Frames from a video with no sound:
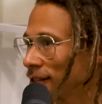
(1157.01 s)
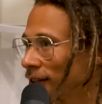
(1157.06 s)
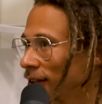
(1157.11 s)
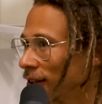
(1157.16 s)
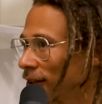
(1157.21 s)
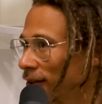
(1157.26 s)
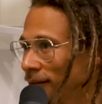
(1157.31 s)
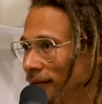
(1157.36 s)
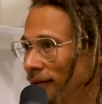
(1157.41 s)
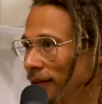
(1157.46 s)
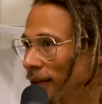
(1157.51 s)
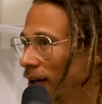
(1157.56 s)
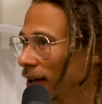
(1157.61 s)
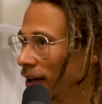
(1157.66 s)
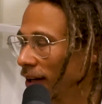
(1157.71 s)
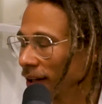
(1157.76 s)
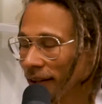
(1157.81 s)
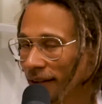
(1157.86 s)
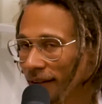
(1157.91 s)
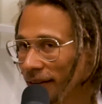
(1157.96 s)
you know,
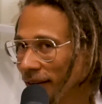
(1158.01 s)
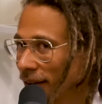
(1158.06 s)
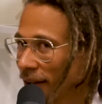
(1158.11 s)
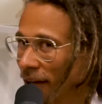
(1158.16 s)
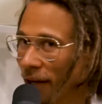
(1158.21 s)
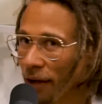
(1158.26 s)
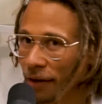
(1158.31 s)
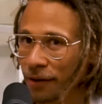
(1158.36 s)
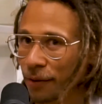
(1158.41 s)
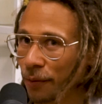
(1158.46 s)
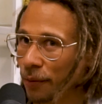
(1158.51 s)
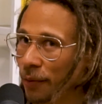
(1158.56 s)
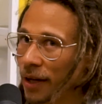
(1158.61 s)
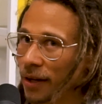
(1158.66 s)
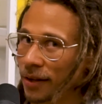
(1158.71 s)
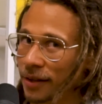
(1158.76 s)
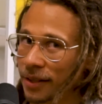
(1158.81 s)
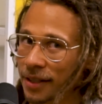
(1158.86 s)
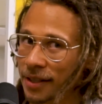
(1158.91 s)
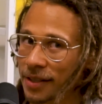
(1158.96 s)
health and
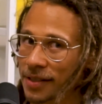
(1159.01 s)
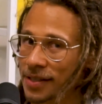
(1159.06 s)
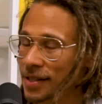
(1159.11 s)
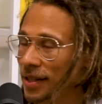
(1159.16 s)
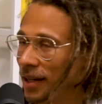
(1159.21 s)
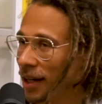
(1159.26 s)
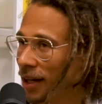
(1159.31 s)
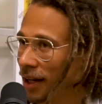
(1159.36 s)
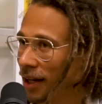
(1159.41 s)
wellness,